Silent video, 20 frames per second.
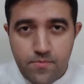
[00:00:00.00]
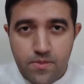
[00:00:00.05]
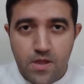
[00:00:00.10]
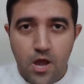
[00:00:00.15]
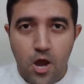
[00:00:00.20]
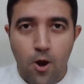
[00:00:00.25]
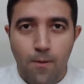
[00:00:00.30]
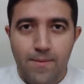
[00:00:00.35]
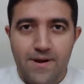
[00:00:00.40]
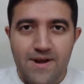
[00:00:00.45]

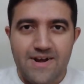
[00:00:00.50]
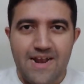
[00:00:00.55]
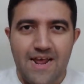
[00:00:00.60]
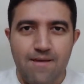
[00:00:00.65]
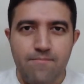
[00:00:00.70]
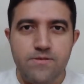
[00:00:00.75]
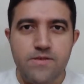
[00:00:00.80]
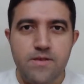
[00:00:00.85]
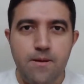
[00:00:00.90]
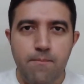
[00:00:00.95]
how many
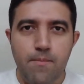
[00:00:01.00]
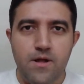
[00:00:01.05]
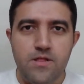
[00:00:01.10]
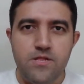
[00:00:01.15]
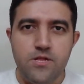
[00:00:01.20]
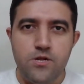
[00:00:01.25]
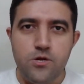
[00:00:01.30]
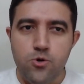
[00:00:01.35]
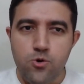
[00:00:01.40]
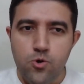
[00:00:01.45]
times a
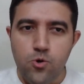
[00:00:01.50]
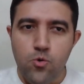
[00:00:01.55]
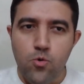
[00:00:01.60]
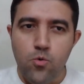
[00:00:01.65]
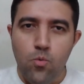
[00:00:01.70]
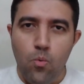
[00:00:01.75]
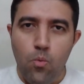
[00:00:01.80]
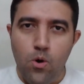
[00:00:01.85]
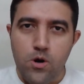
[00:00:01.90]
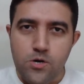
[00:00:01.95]
month do you
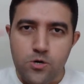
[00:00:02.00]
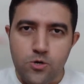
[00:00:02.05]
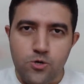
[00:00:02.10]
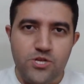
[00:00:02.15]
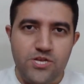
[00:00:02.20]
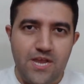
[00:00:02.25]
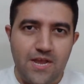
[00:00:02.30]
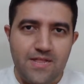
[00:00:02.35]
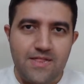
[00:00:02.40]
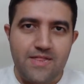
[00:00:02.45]
want to
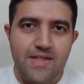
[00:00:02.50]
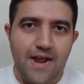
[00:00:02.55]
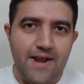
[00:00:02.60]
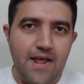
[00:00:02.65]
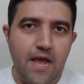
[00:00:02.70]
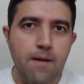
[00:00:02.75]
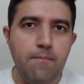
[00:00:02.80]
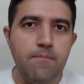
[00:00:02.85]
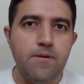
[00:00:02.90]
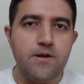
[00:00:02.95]
check that
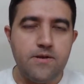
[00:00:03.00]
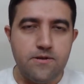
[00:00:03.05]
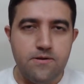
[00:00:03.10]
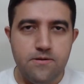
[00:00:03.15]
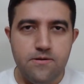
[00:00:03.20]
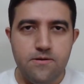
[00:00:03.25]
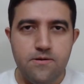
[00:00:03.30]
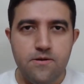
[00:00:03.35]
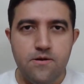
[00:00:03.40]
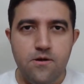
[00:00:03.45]
habit
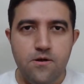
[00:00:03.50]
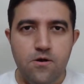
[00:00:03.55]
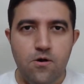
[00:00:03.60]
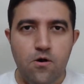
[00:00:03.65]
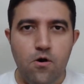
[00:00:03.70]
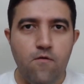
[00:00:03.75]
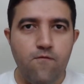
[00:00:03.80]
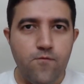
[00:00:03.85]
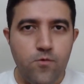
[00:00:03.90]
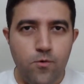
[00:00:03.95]

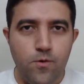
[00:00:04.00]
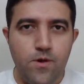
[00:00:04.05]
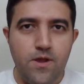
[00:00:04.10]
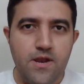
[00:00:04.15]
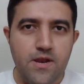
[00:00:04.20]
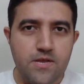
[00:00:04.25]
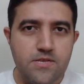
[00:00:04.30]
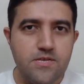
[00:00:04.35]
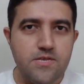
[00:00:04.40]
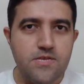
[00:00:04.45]
of doing
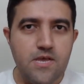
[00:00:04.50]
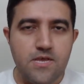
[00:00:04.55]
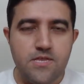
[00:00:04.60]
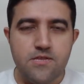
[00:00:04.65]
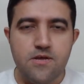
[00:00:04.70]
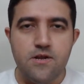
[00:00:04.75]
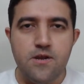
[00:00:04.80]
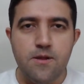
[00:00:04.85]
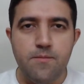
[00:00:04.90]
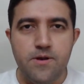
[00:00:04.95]
an exercise
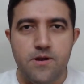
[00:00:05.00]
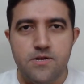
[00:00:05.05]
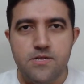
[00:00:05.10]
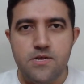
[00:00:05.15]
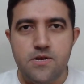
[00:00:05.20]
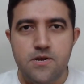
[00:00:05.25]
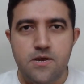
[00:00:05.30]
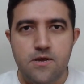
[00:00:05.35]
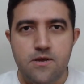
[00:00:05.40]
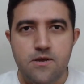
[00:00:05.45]
30
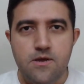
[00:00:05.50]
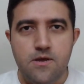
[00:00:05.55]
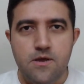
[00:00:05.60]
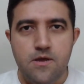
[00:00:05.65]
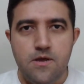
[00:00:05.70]
minutes a day.